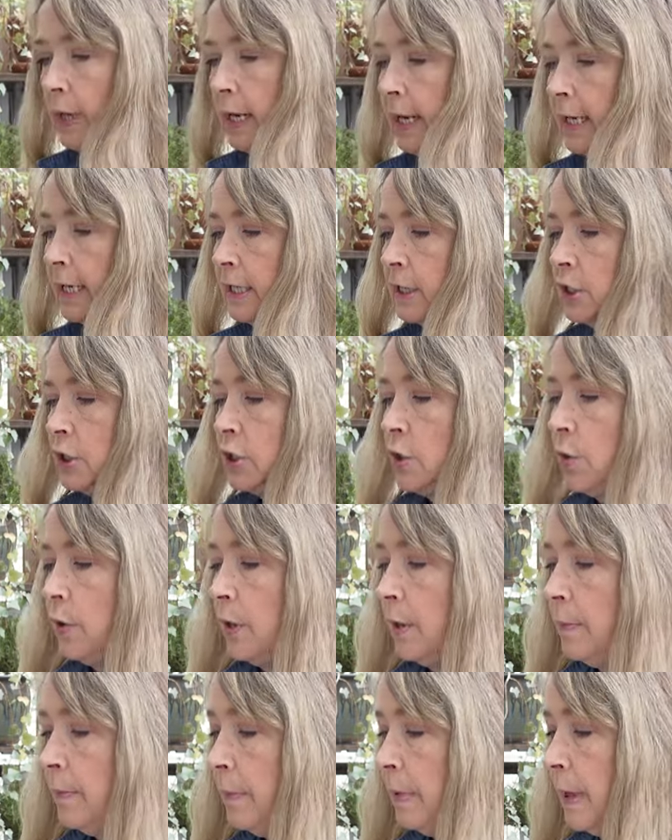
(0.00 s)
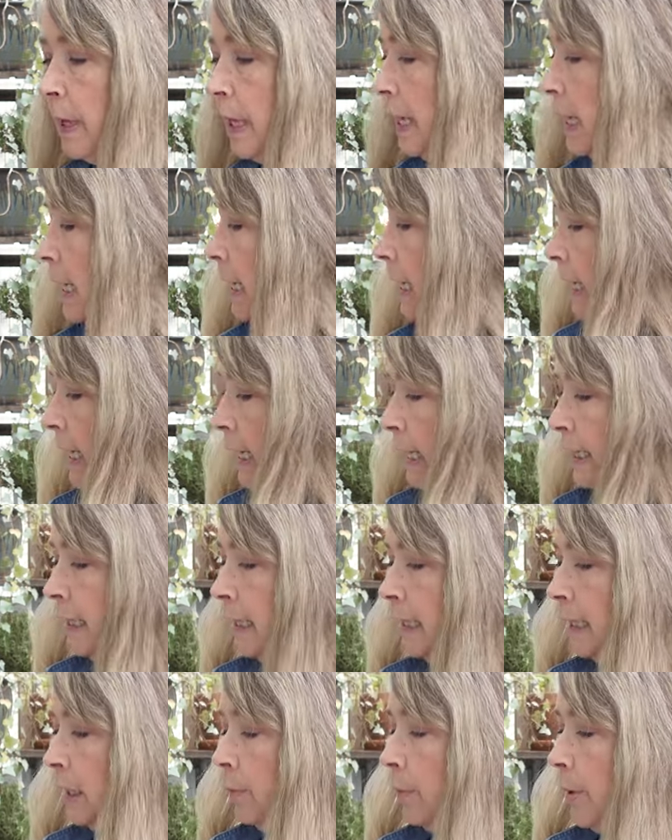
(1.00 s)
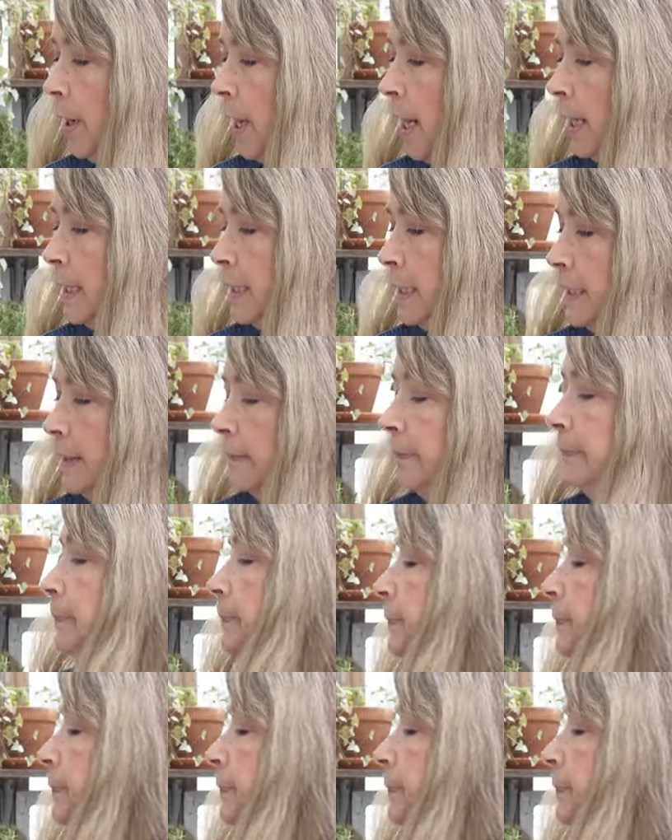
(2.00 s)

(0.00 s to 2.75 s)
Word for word: ahead and sew them in the little pots.